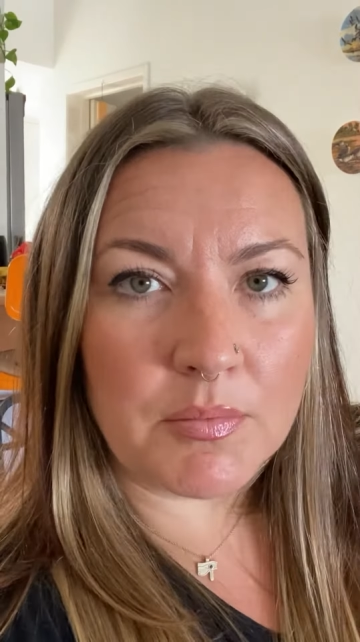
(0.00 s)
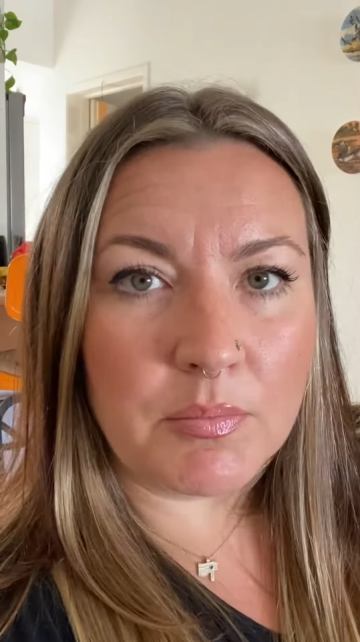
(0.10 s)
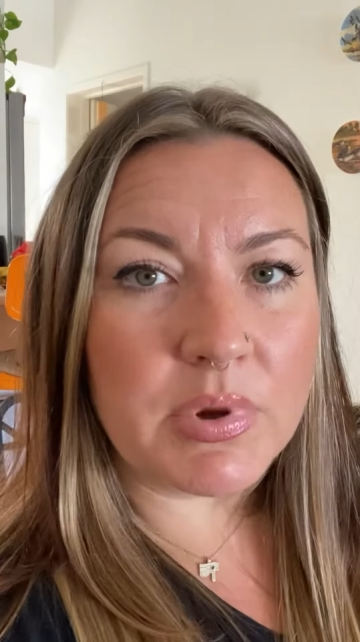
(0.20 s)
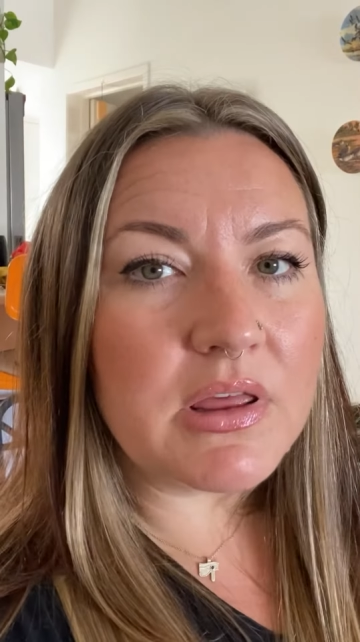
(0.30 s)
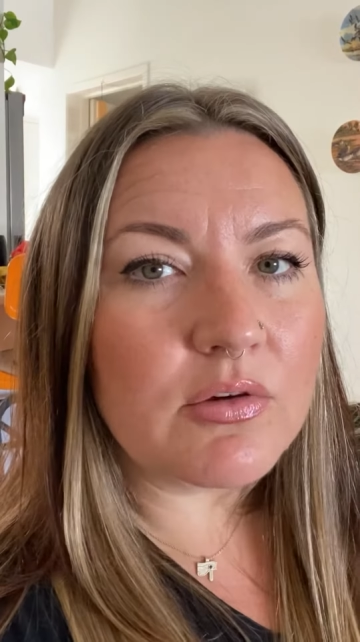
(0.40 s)

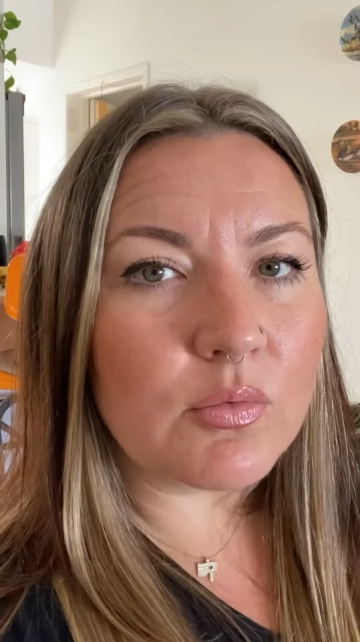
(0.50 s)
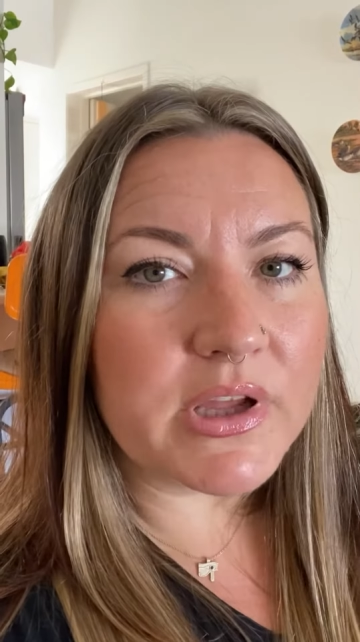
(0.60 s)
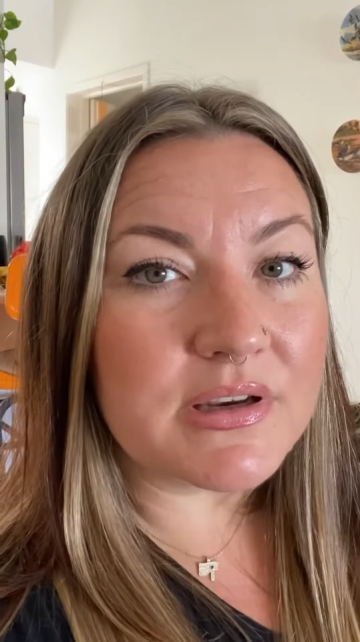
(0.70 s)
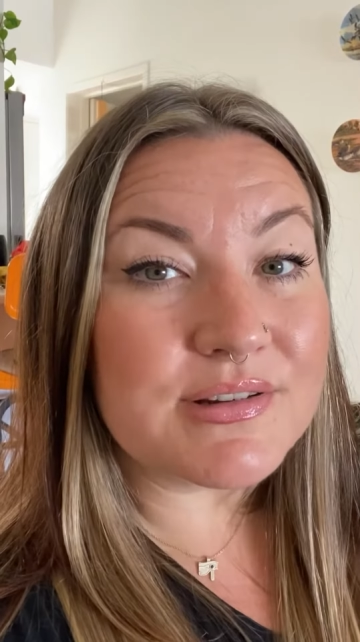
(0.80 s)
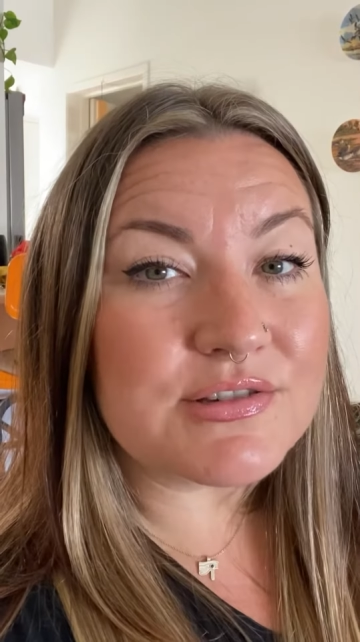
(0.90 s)
be the
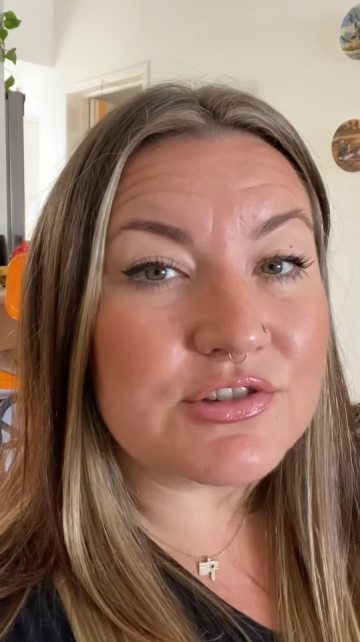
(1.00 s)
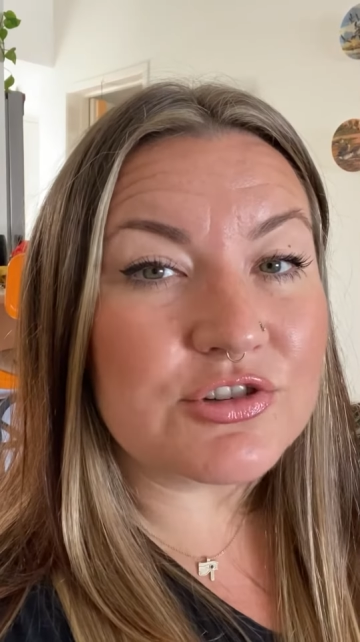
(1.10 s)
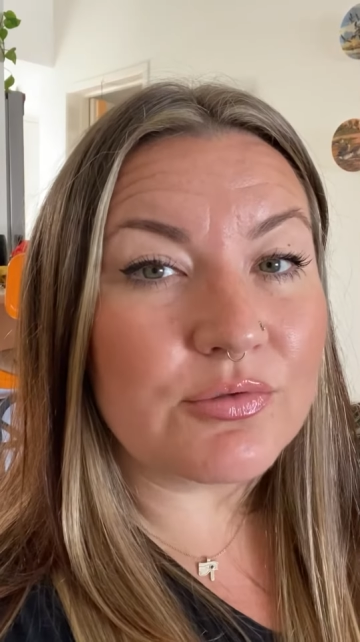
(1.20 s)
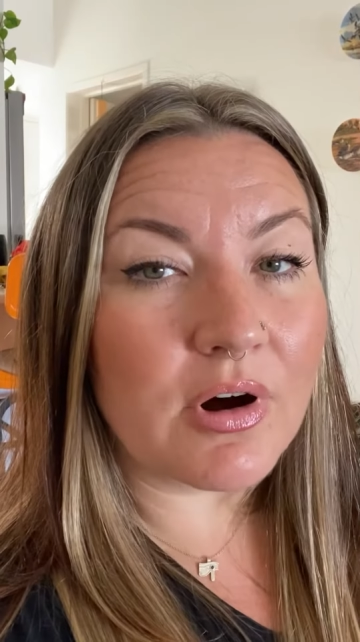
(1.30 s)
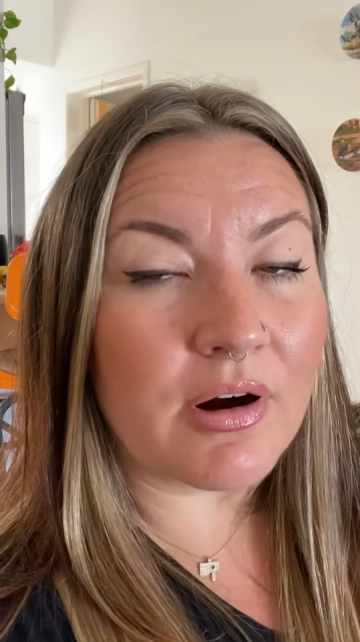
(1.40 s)
witness
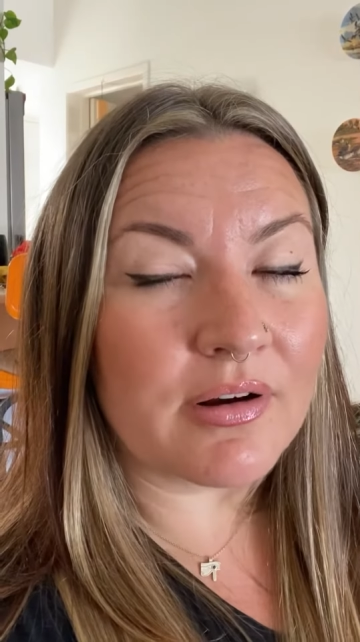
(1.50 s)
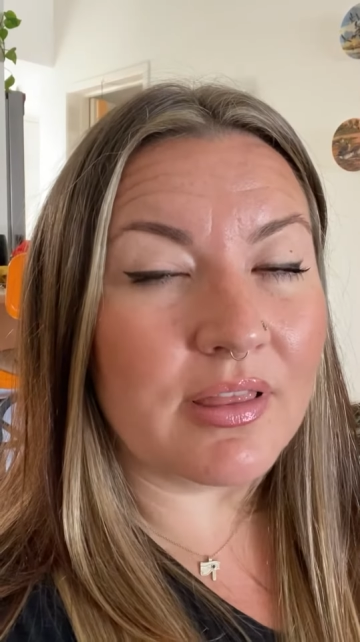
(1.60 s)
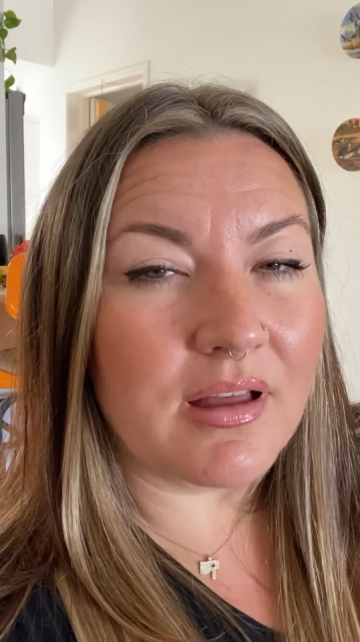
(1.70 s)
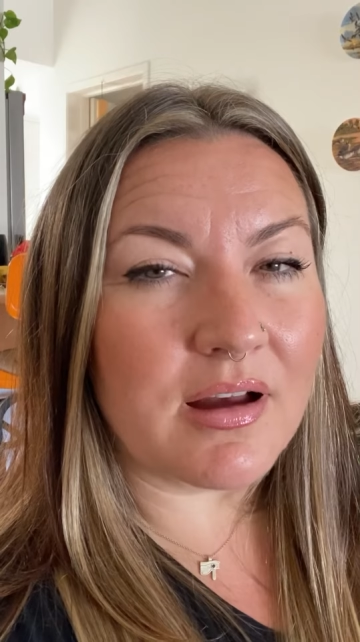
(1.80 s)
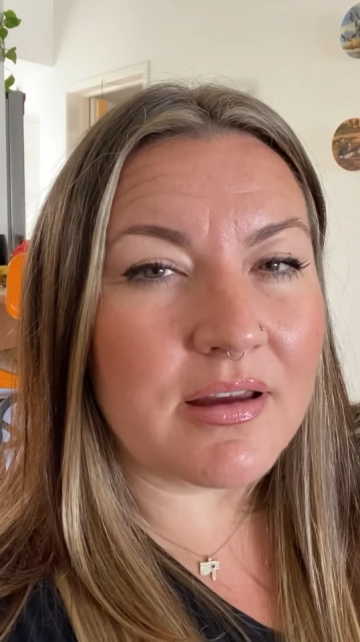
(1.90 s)
to our
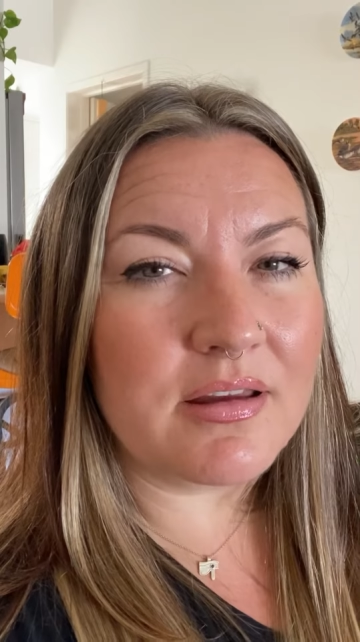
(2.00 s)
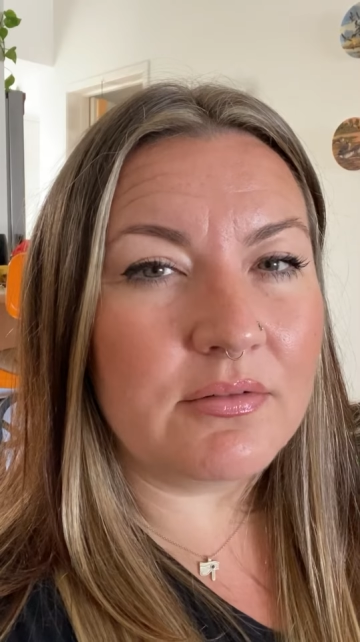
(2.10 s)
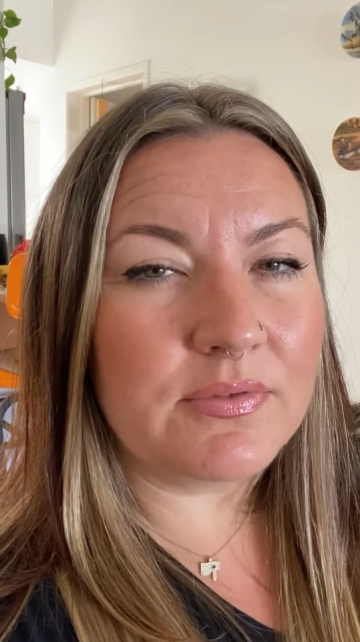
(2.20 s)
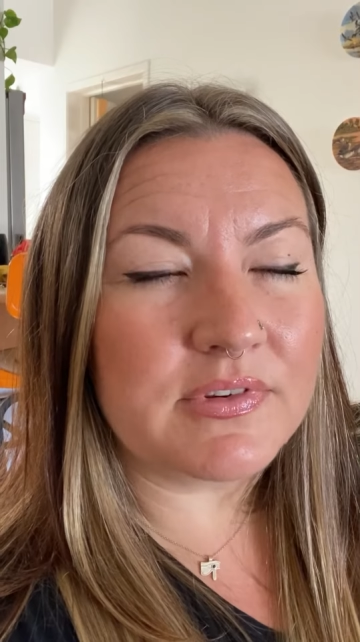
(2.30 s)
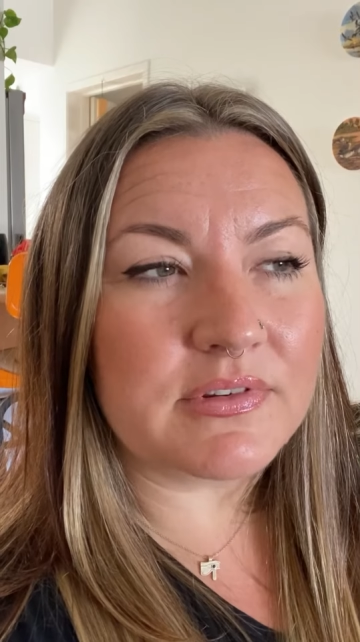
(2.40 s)

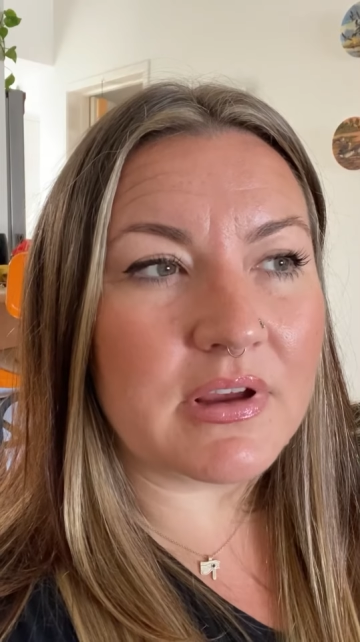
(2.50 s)
lives